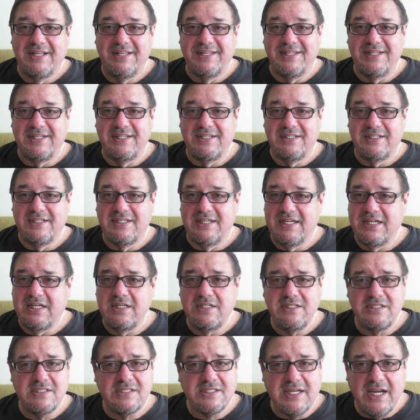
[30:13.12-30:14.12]
They
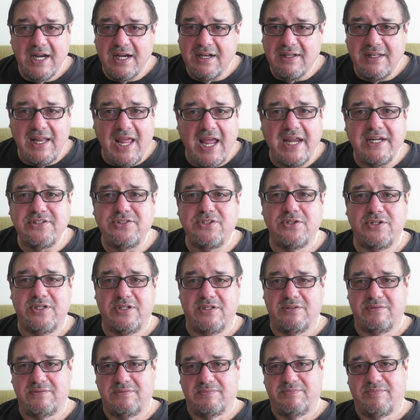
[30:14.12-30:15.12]
can just kind of lie to
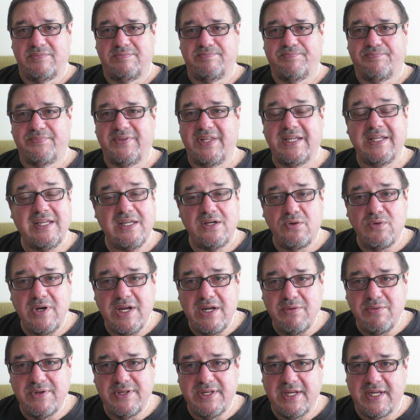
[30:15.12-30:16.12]
you and get
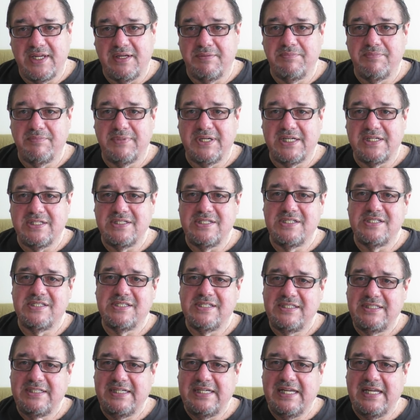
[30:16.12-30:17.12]
away with it,
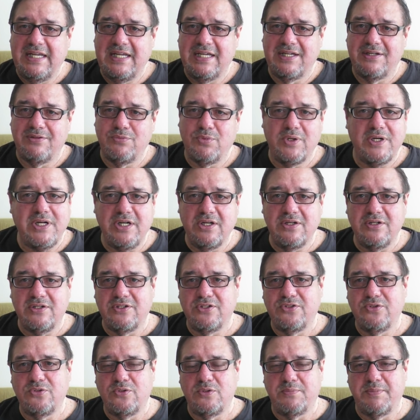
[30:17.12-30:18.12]
because in the end, what are you
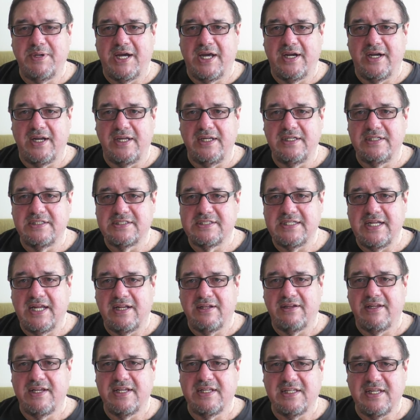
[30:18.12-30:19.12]
going to do about it? It's
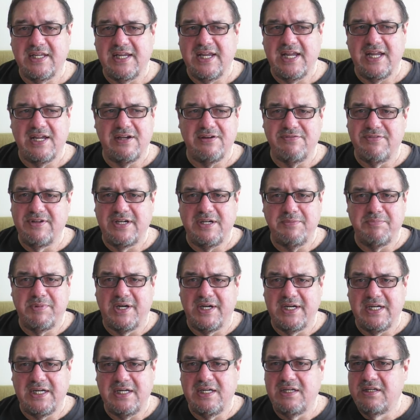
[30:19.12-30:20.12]
not like they have
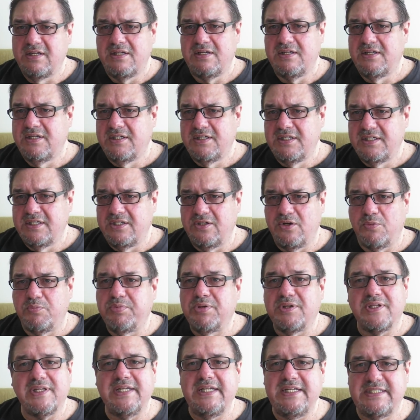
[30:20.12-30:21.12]
anybody, you know,
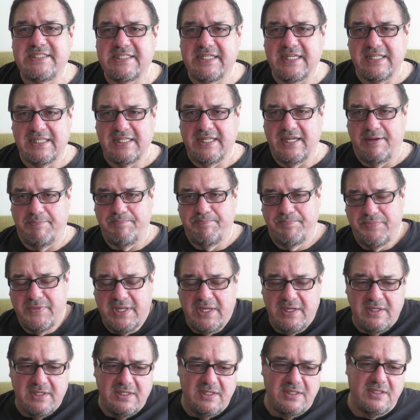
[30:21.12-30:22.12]
policing them.
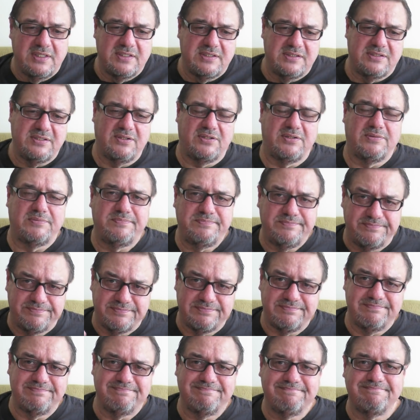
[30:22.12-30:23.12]
So,
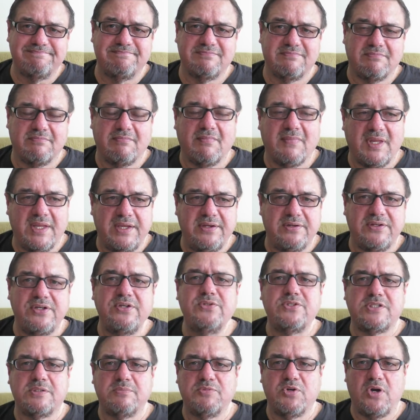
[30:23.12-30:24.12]
you know,
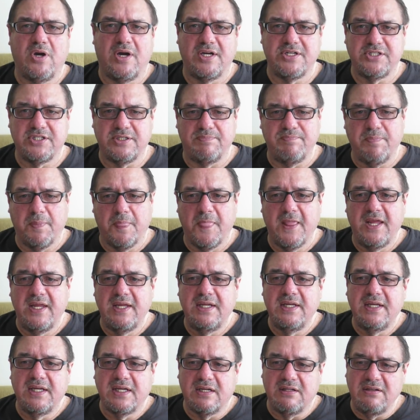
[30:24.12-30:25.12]
use some caution.
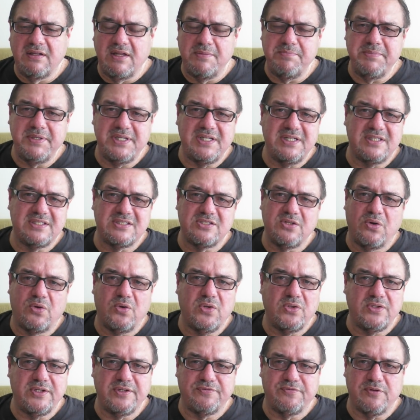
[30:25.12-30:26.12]
Colombia, it's a
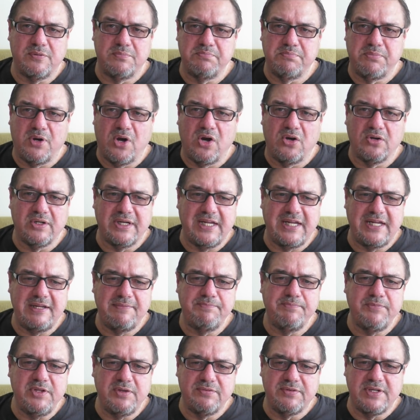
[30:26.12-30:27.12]
whole different ball
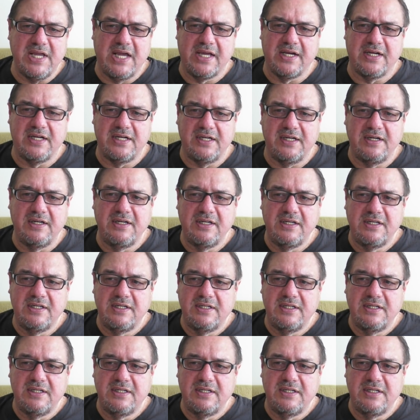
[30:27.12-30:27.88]
game. You've got a